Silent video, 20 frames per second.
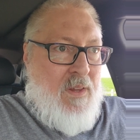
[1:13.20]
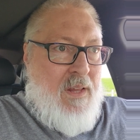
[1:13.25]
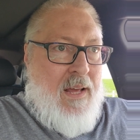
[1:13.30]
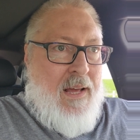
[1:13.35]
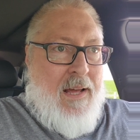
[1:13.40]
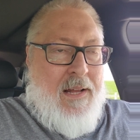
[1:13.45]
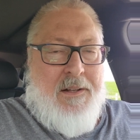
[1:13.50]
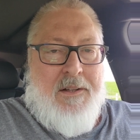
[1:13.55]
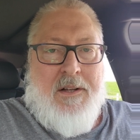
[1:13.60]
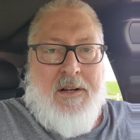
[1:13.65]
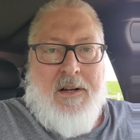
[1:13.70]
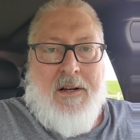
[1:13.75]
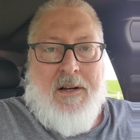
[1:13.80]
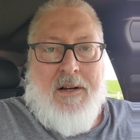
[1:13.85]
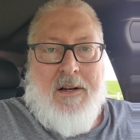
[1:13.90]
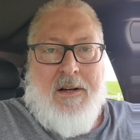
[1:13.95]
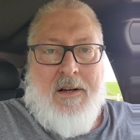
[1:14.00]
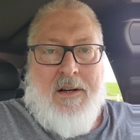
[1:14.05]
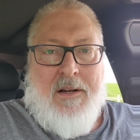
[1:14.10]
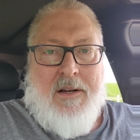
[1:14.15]
and
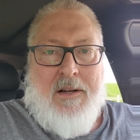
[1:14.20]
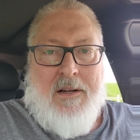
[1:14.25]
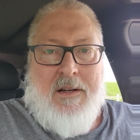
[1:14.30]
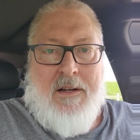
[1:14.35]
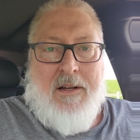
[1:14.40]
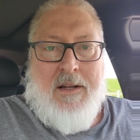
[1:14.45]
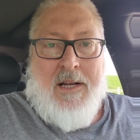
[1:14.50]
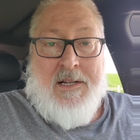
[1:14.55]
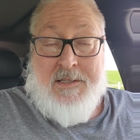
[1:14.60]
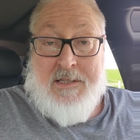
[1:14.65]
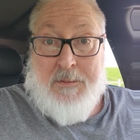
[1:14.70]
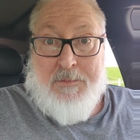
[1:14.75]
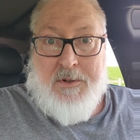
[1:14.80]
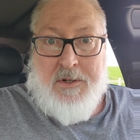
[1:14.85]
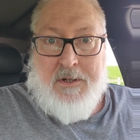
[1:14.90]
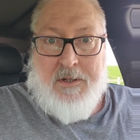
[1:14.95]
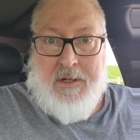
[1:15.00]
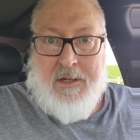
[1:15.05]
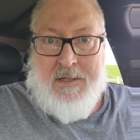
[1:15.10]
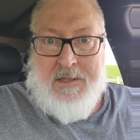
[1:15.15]
except
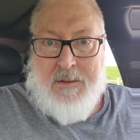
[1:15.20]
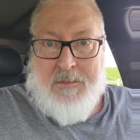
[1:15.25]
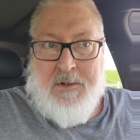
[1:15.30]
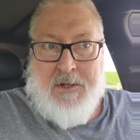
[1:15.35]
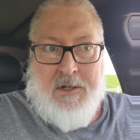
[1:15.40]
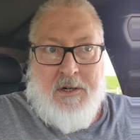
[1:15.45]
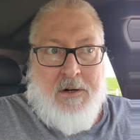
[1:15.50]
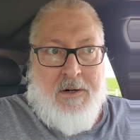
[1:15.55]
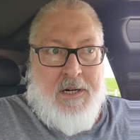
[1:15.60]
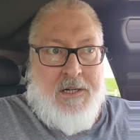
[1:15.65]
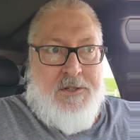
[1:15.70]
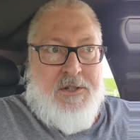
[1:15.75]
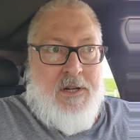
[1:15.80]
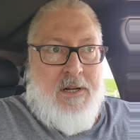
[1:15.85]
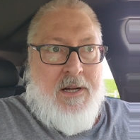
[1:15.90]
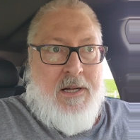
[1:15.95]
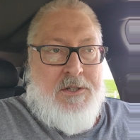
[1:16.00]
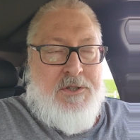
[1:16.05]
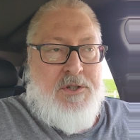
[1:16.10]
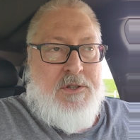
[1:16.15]
the car I
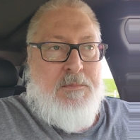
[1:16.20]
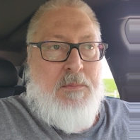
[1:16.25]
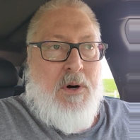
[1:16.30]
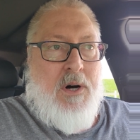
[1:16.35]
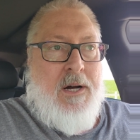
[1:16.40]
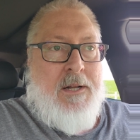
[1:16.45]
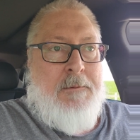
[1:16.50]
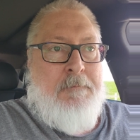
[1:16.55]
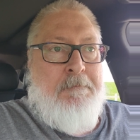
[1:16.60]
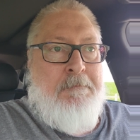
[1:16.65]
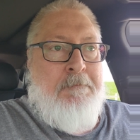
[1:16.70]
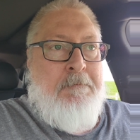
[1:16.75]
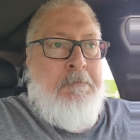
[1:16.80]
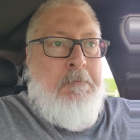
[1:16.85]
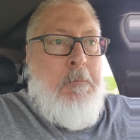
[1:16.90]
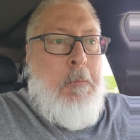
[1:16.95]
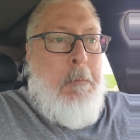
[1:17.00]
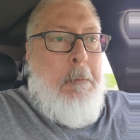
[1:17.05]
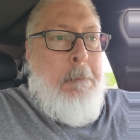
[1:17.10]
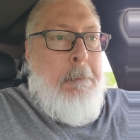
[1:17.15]
had just bought,
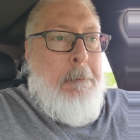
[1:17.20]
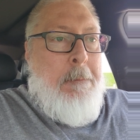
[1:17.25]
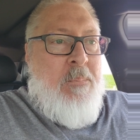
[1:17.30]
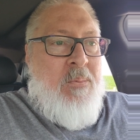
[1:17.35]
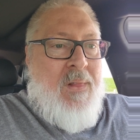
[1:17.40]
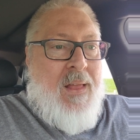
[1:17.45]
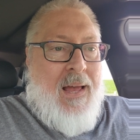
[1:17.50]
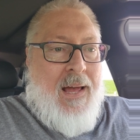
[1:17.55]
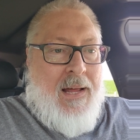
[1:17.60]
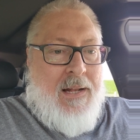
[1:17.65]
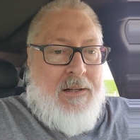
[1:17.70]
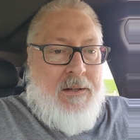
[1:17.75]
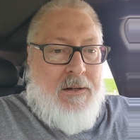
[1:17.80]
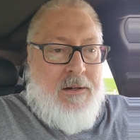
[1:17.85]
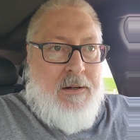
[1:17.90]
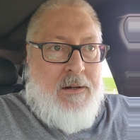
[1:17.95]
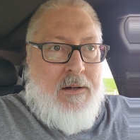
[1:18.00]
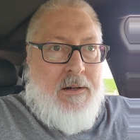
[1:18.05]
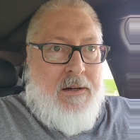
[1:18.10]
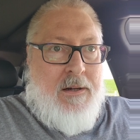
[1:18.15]
and
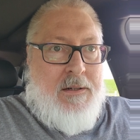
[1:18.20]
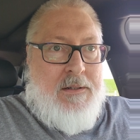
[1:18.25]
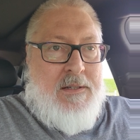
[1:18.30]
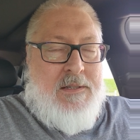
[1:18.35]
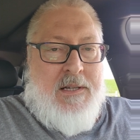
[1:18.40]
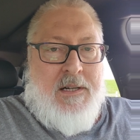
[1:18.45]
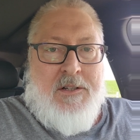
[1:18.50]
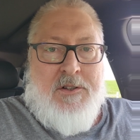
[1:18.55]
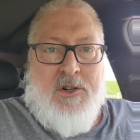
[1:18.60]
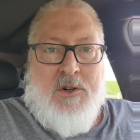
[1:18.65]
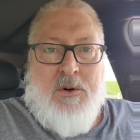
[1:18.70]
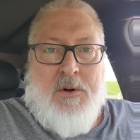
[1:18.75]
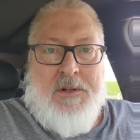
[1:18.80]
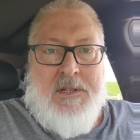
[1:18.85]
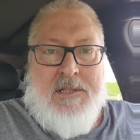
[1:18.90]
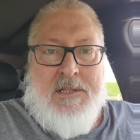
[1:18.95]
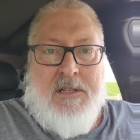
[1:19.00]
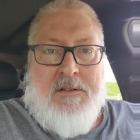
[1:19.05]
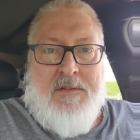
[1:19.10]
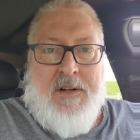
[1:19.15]
decided to go on
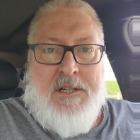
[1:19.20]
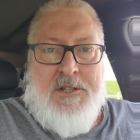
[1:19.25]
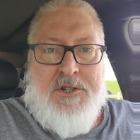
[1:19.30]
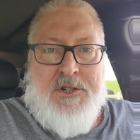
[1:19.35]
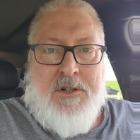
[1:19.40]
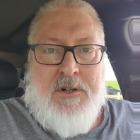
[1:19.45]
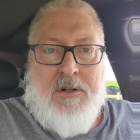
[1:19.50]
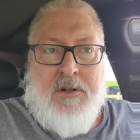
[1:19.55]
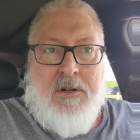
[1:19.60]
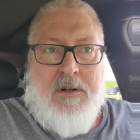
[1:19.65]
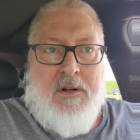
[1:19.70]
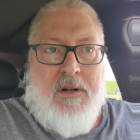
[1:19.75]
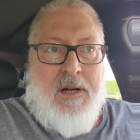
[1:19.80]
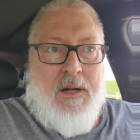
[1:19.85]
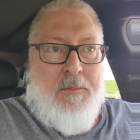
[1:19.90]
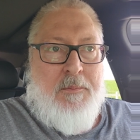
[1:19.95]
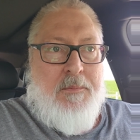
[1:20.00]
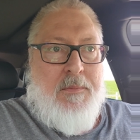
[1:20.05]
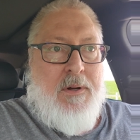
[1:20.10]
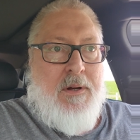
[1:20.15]
this adventure.
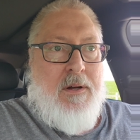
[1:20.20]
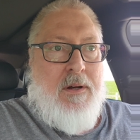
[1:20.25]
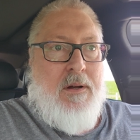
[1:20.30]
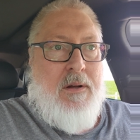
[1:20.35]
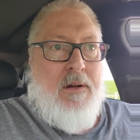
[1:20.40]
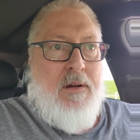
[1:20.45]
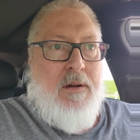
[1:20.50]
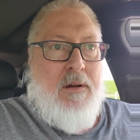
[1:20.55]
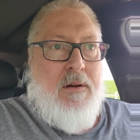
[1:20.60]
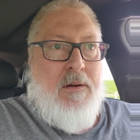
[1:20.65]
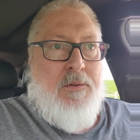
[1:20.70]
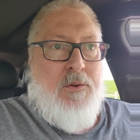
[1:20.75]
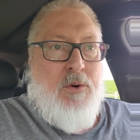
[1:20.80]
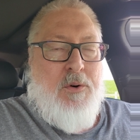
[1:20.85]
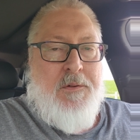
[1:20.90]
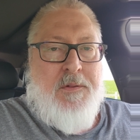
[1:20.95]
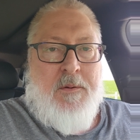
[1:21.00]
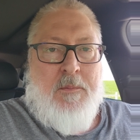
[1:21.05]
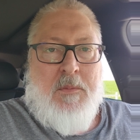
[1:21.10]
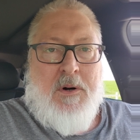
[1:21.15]
I'm
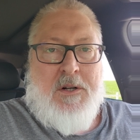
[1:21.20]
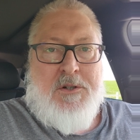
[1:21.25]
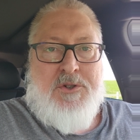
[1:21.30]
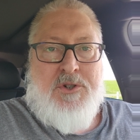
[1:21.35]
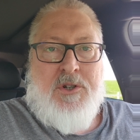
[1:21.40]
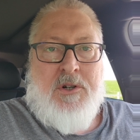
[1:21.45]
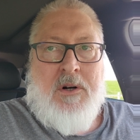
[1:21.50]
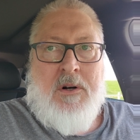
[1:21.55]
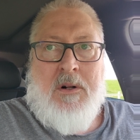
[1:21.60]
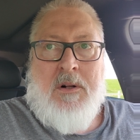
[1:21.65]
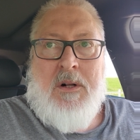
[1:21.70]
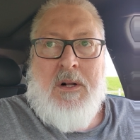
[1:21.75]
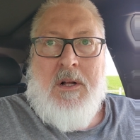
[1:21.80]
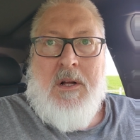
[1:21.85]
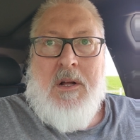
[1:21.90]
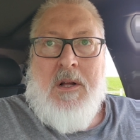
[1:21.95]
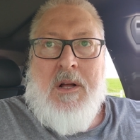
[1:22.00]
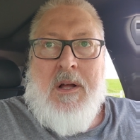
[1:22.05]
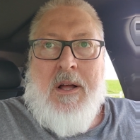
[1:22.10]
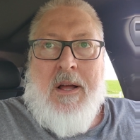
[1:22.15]
north of Montreal,
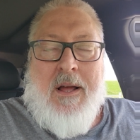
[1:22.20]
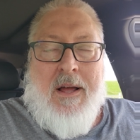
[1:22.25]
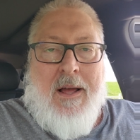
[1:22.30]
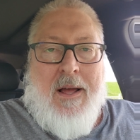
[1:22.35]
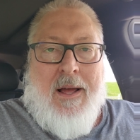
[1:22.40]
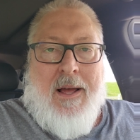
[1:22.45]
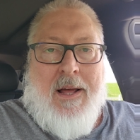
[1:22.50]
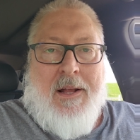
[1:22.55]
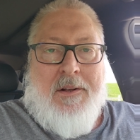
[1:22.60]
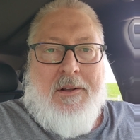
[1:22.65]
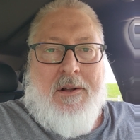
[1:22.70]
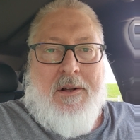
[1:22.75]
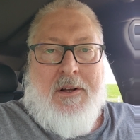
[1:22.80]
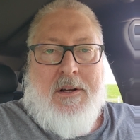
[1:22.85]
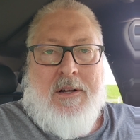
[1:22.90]
and